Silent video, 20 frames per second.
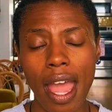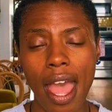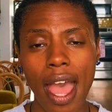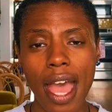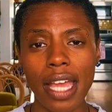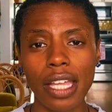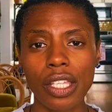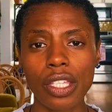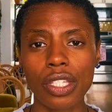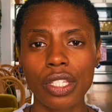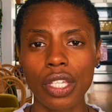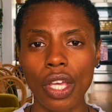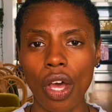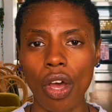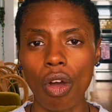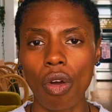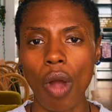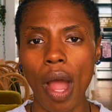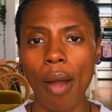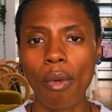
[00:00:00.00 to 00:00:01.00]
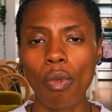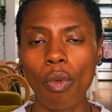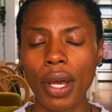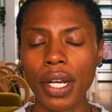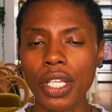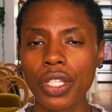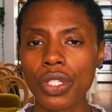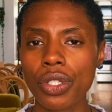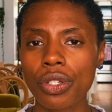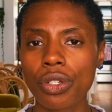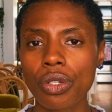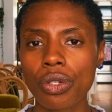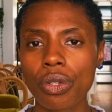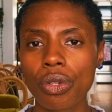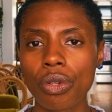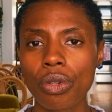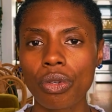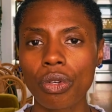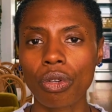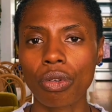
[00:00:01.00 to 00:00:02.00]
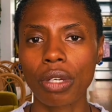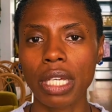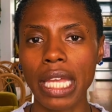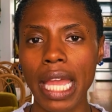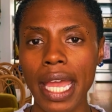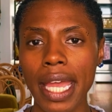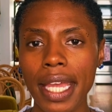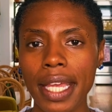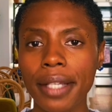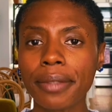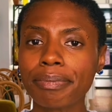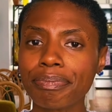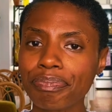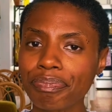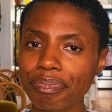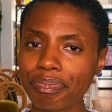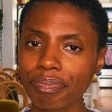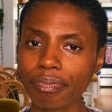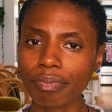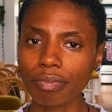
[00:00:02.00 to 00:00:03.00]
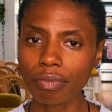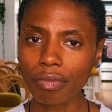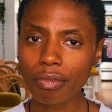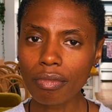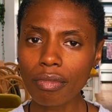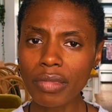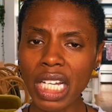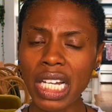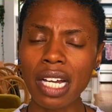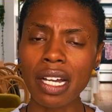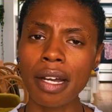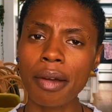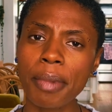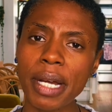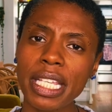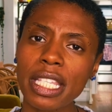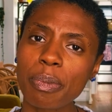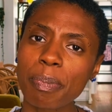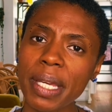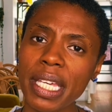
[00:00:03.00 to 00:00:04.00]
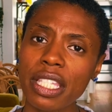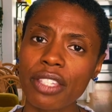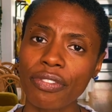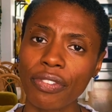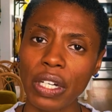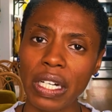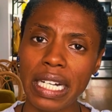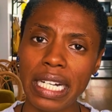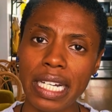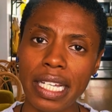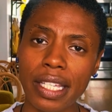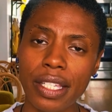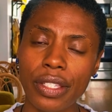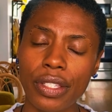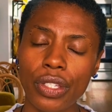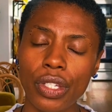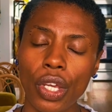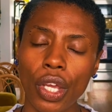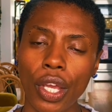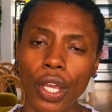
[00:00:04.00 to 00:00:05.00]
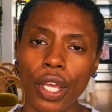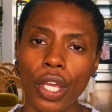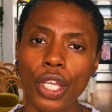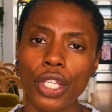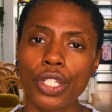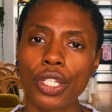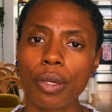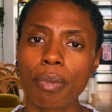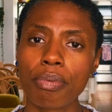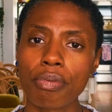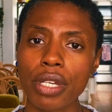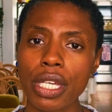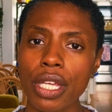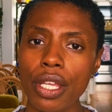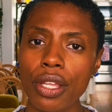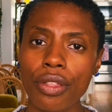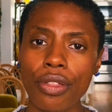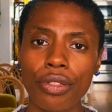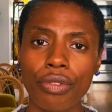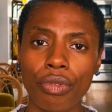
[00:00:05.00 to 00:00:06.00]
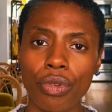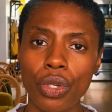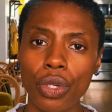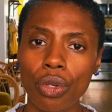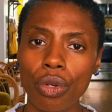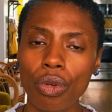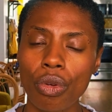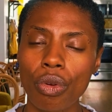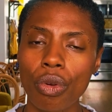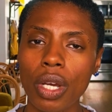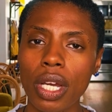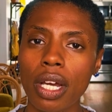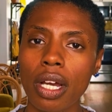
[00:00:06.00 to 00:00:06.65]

And so I wanted to create a space for us to breathe through